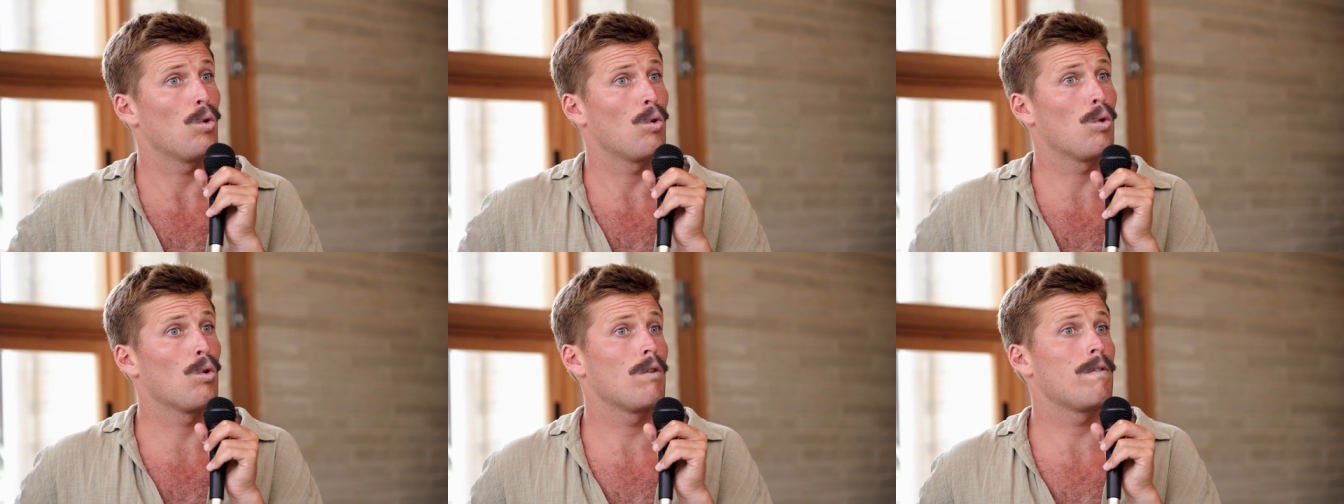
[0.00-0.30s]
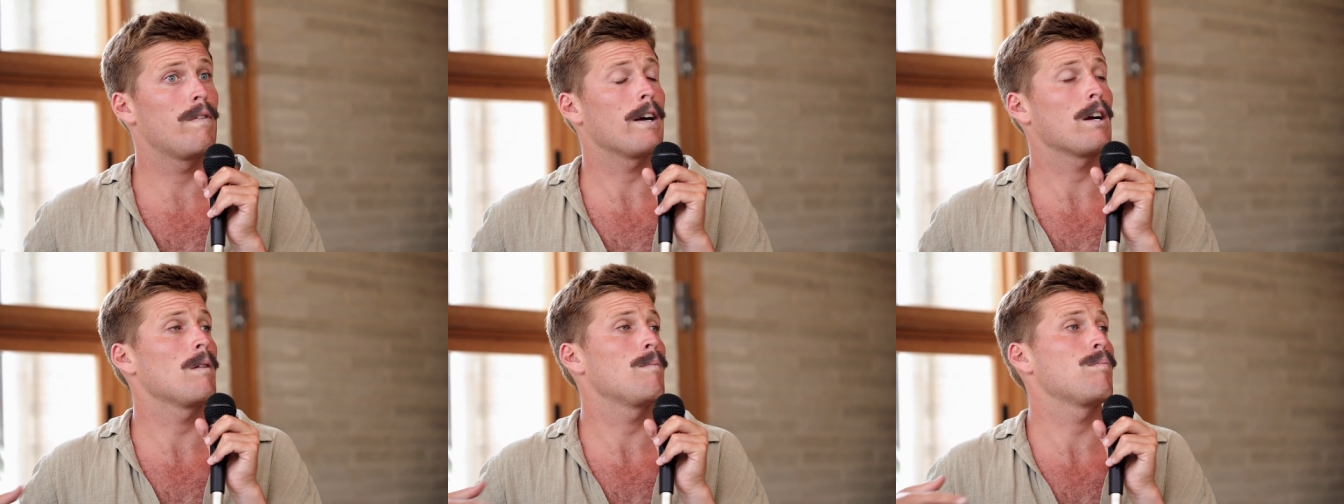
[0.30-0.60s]
Or
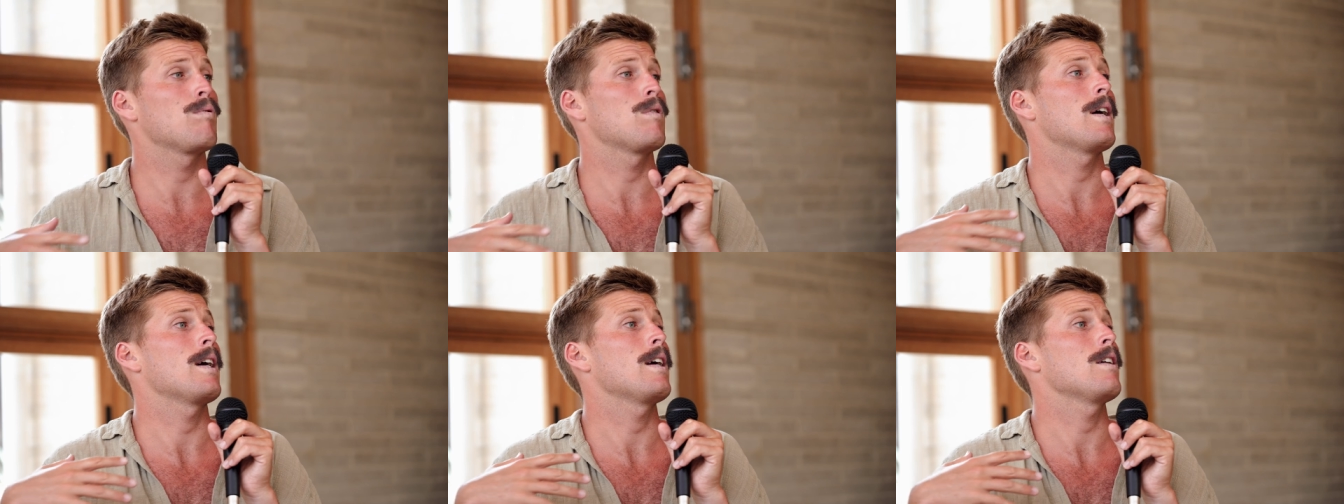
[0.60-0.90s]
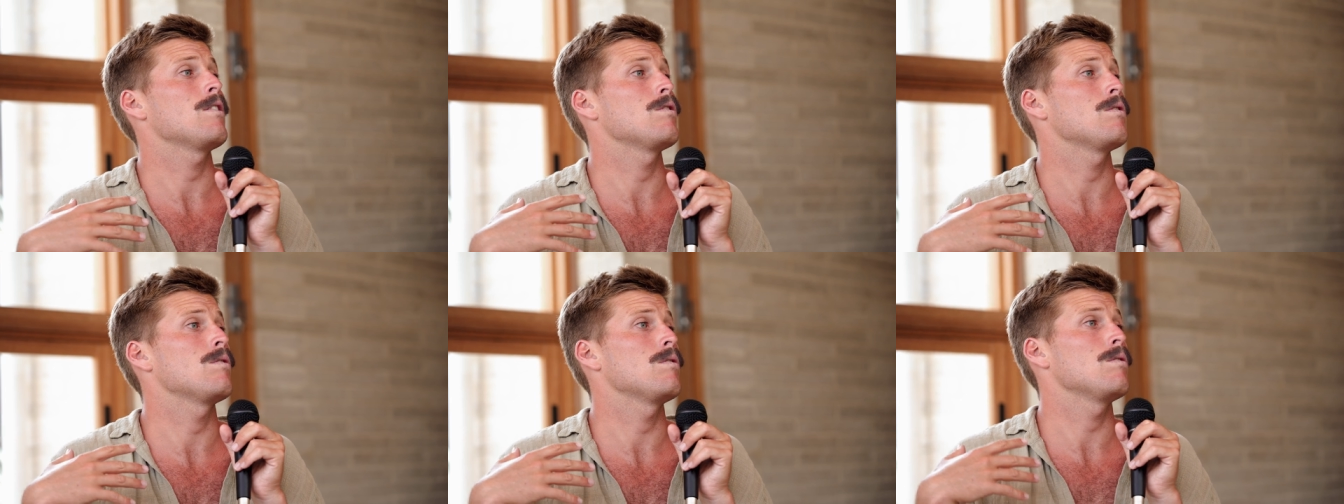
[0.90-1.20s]
if I could
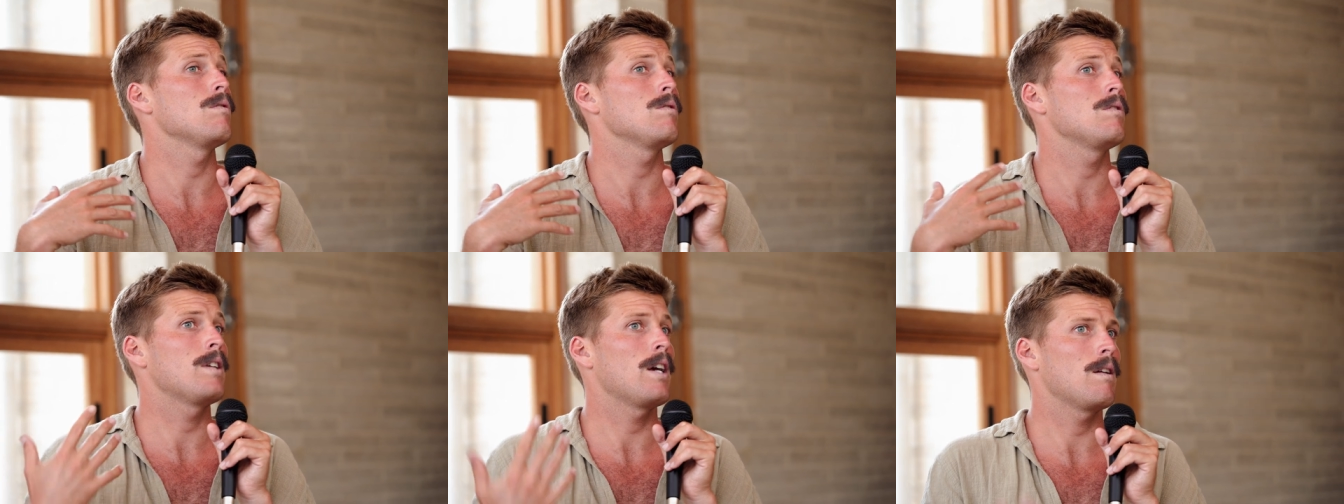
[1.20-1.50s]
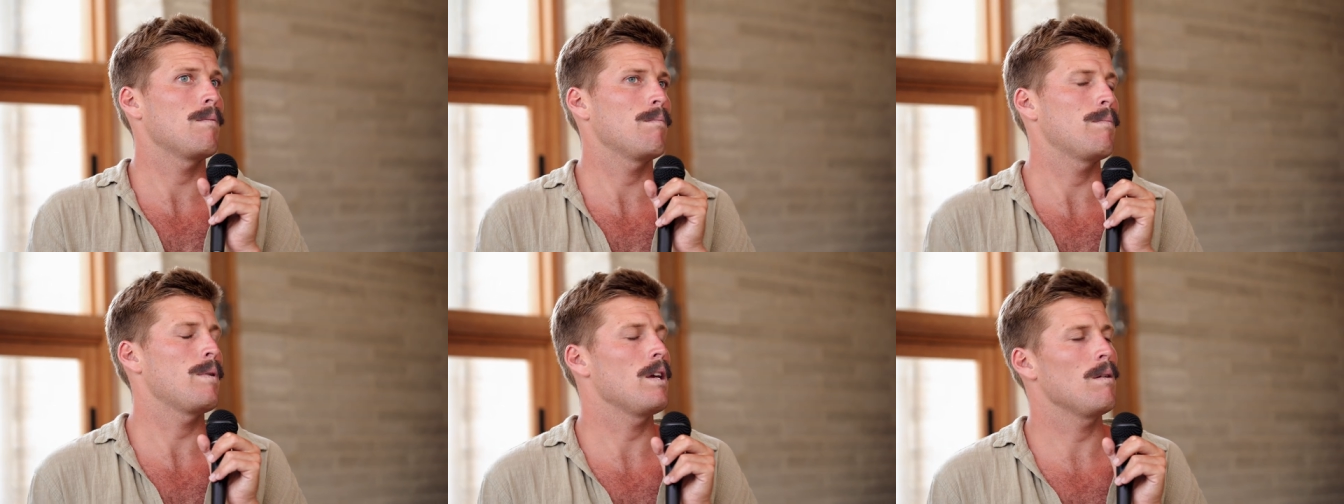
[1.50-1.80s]
play to
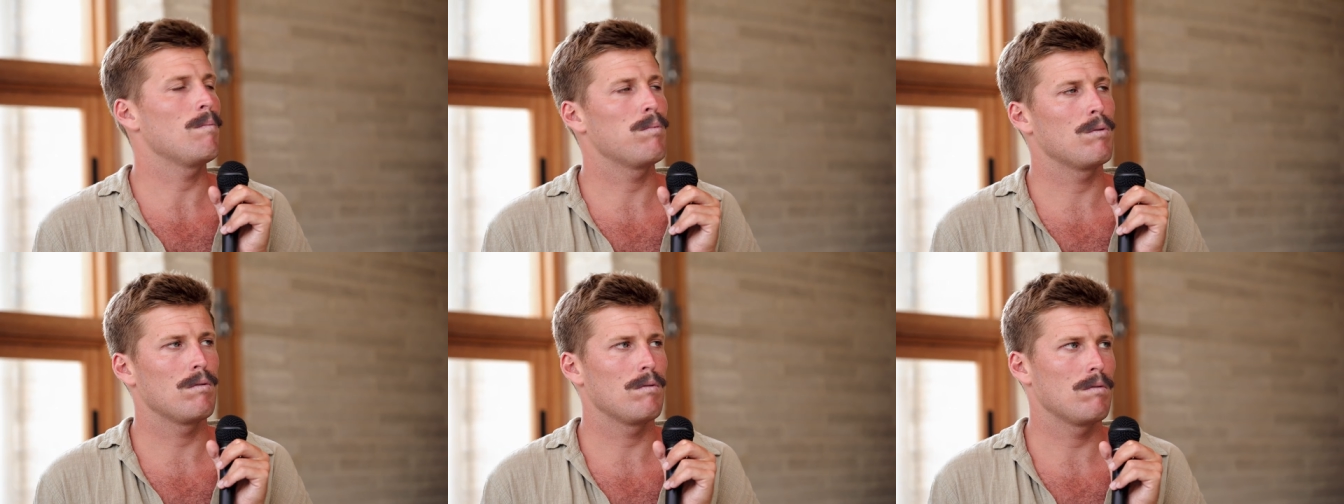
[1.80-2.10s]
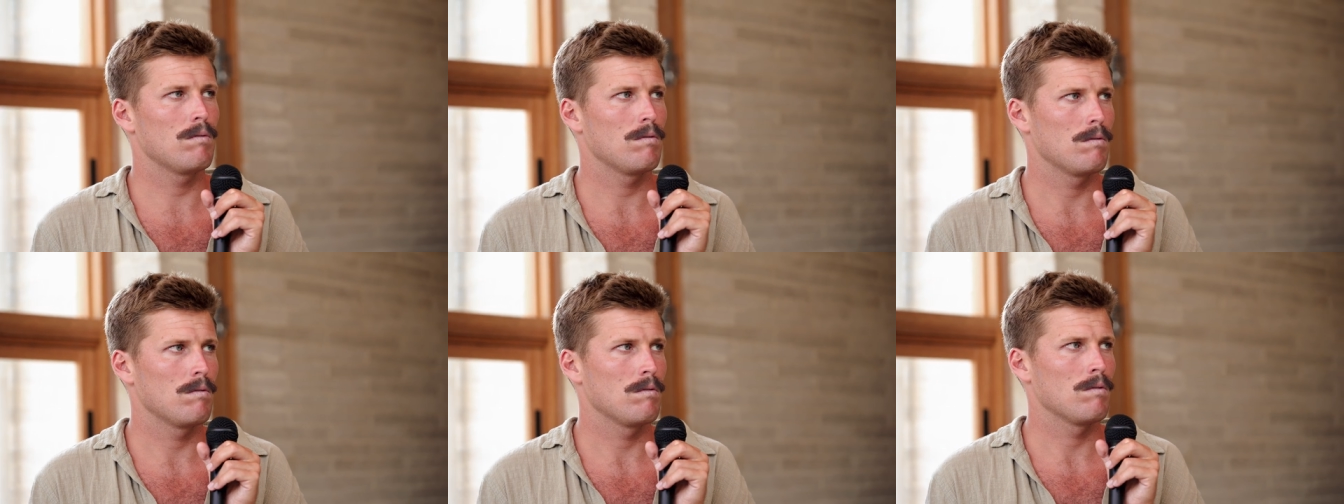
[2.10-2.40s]
10
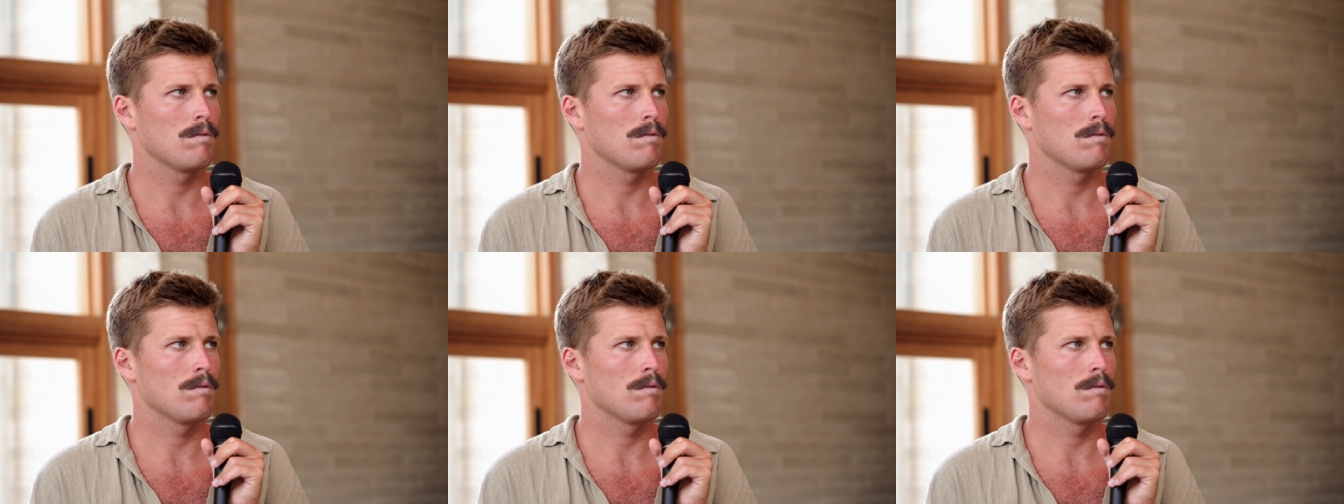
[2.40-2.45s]
people.